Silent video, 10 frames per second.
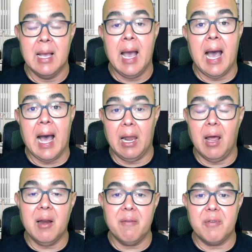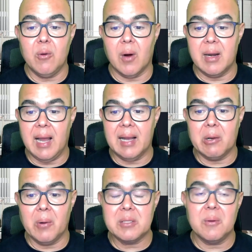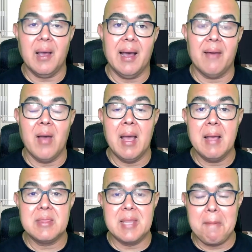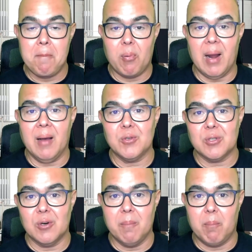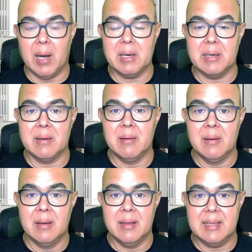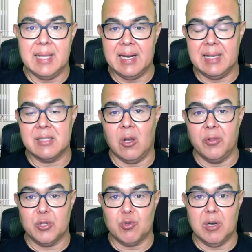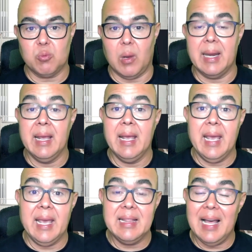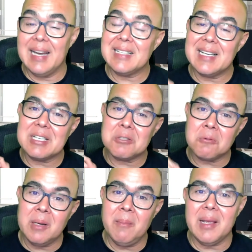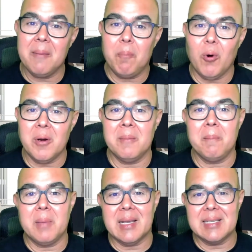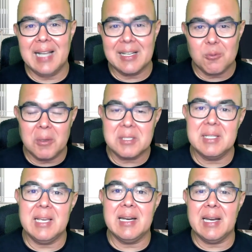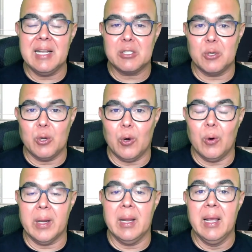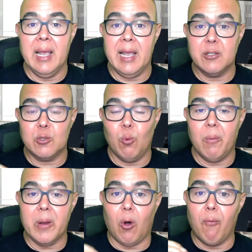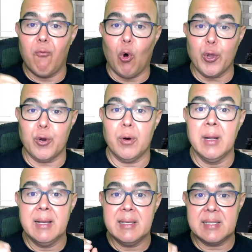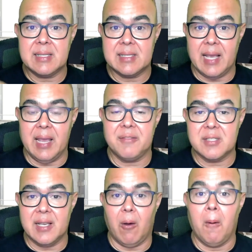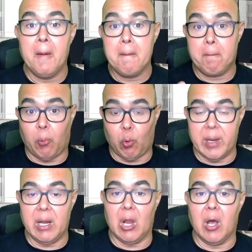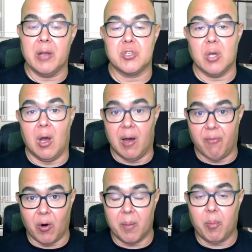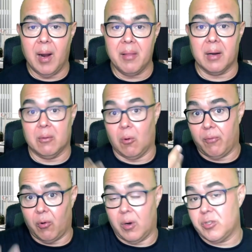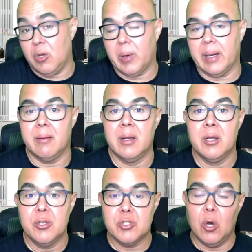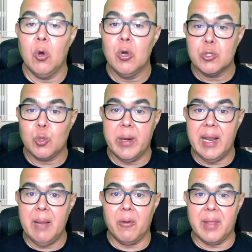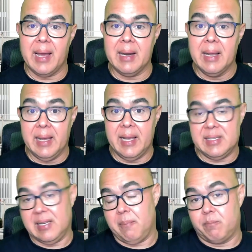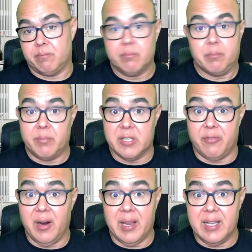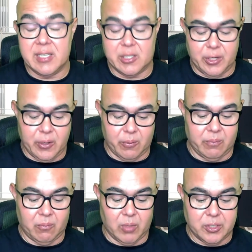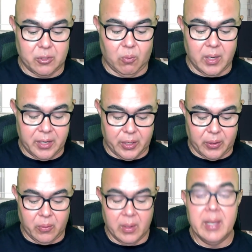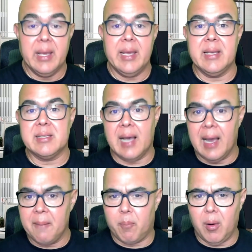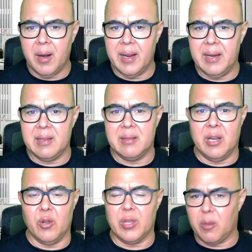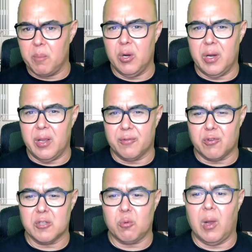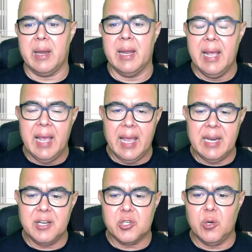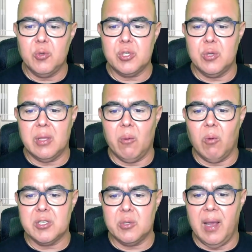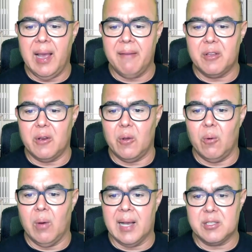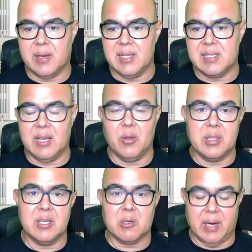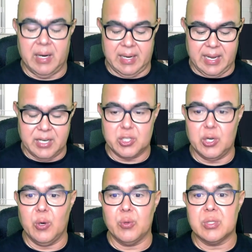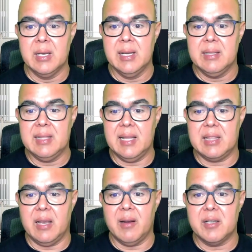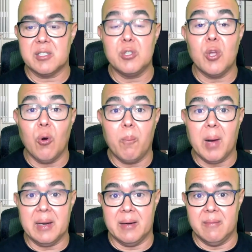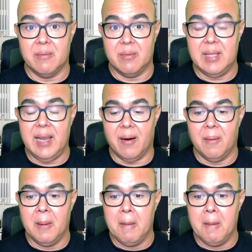A lot of you are not going to have the browser button that is on the Trust Wallet. And that is extremely important because that's what's needed into going into what we call VOYR safe sale pre-launch of our product or of our token. So to enable that, it's very easy to do. What you want to do is I brought in, the community of Trust Wallet, and it shows you that what you have to do, as you can see on this screen, it shows that there is no button there.